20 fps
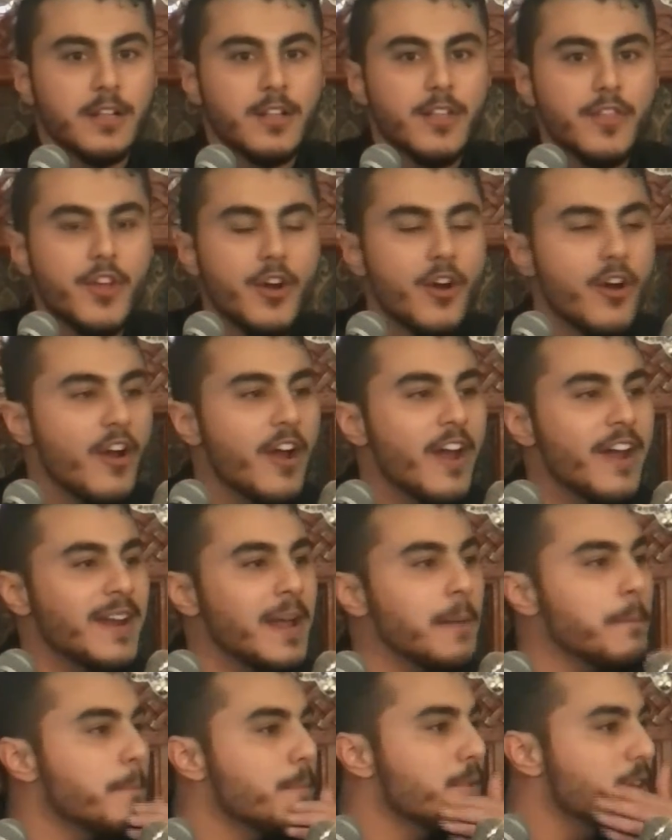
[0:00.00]
There are a
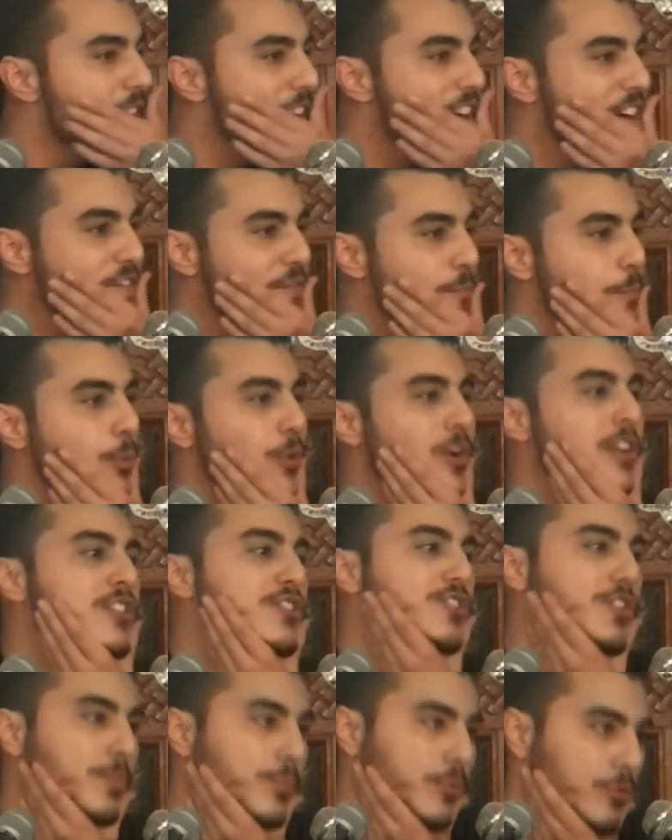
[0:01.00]
number of
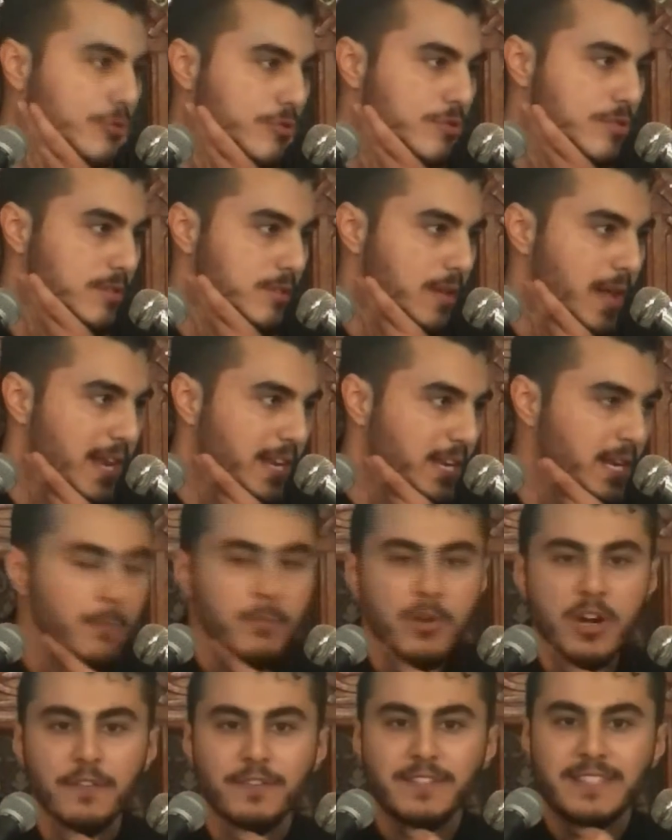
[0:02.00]
principles and a
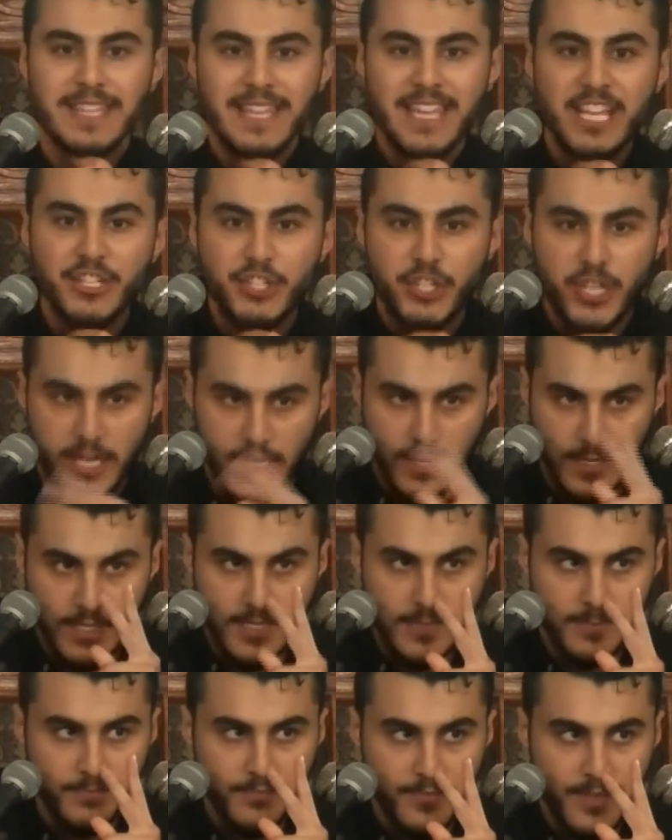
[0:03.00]
number of
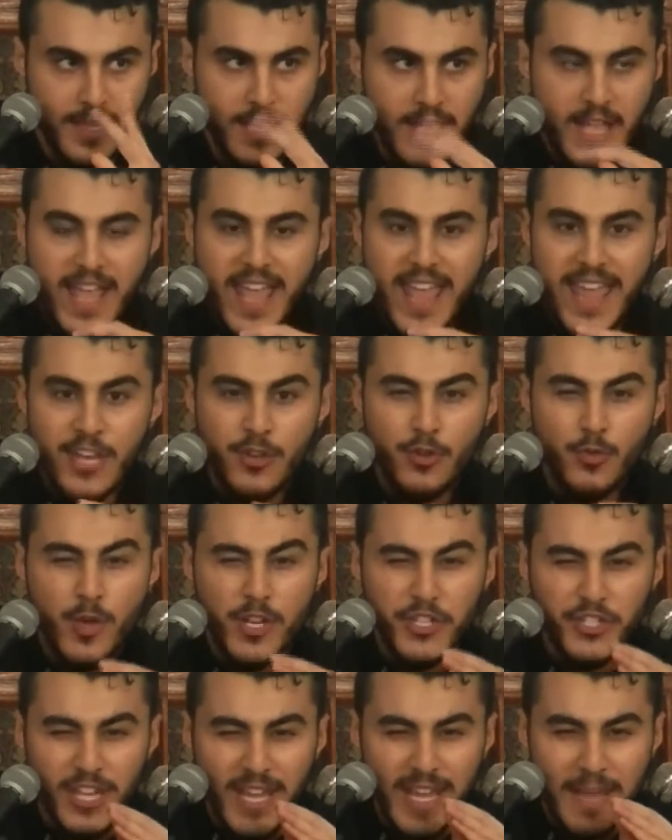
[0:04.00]
teachings in
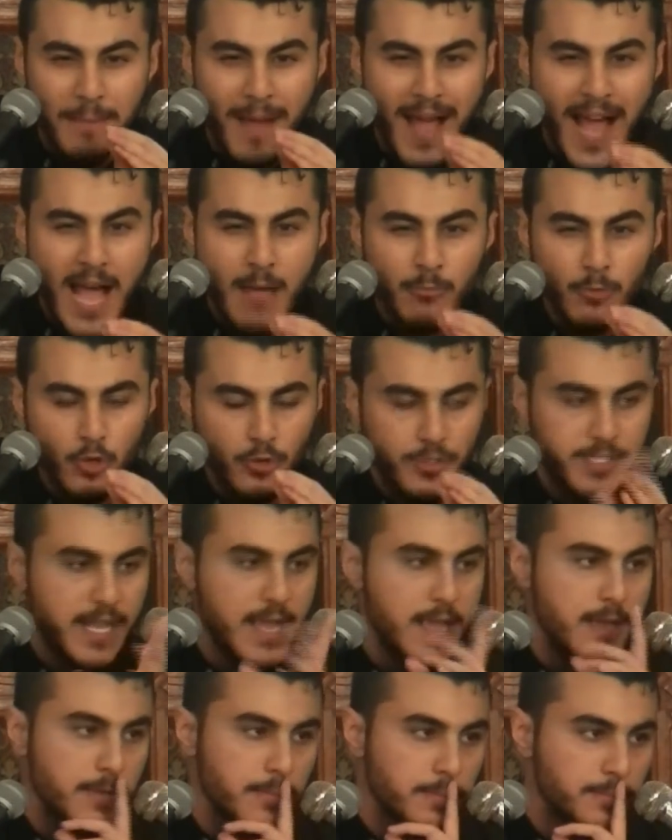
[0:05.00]
which Imam
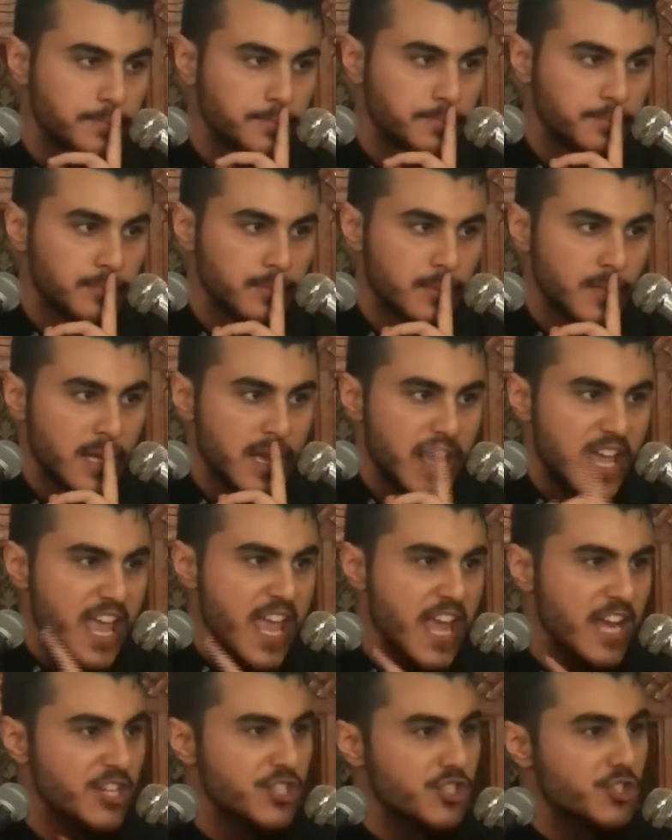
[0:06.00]
Hussain
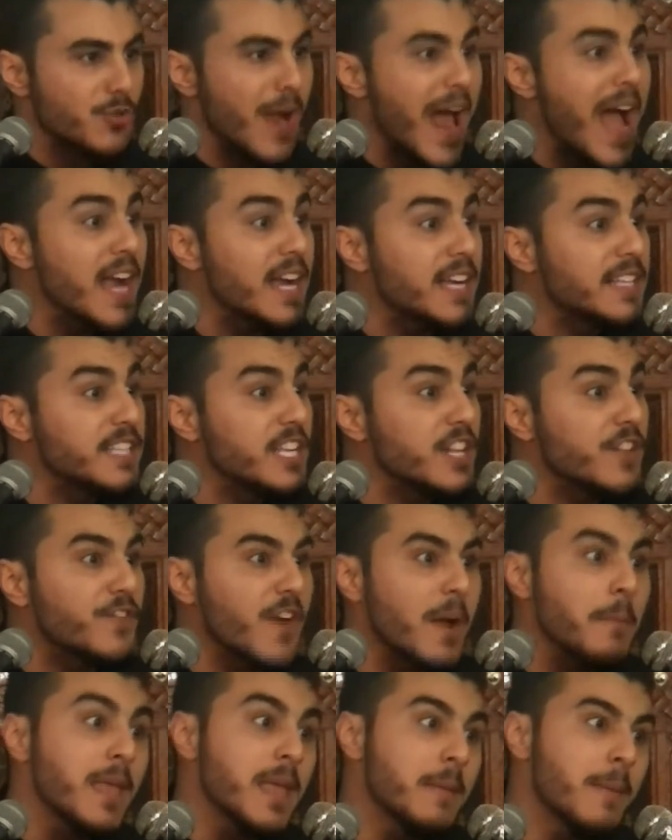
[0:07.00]
extracted
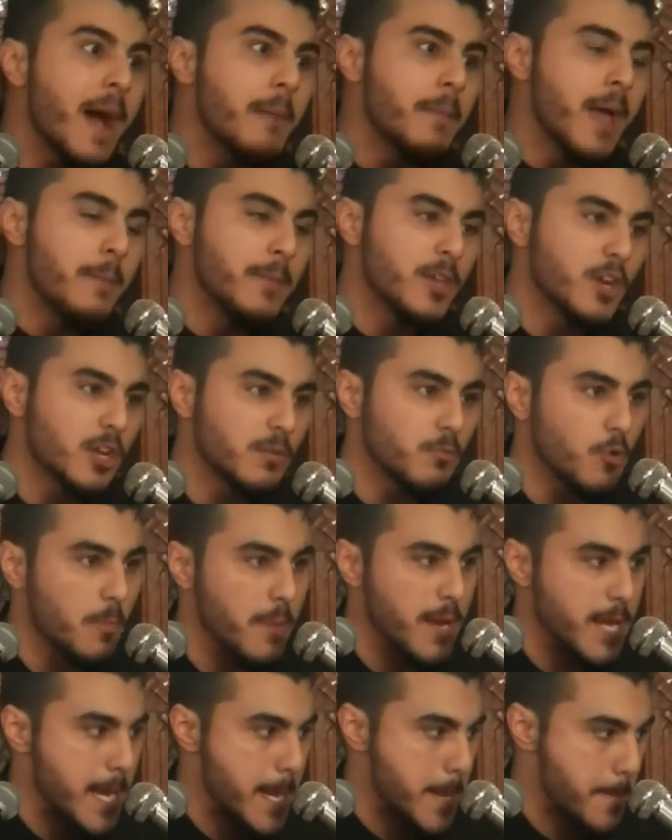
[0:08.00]
from Imam Amir
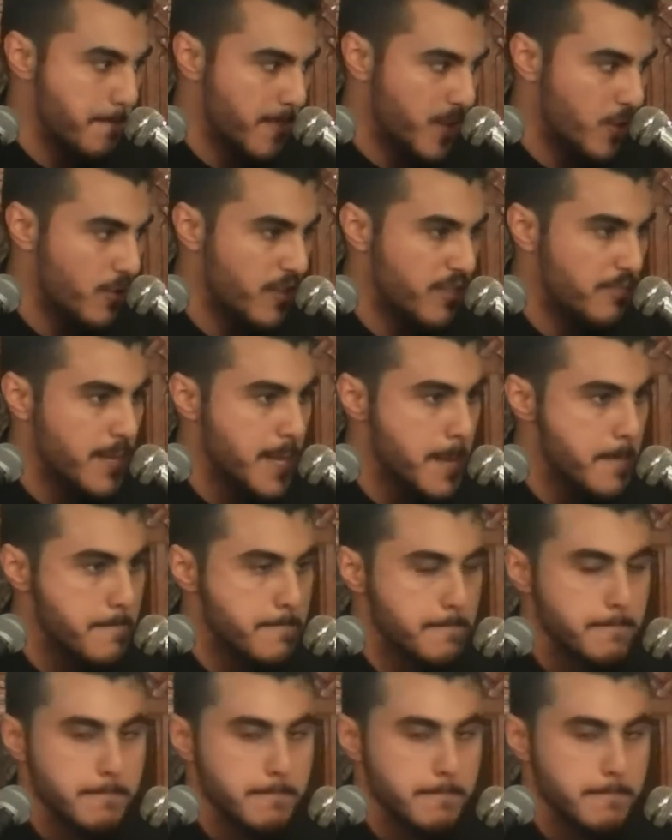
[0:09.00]
al-Mu'mineen. You with me?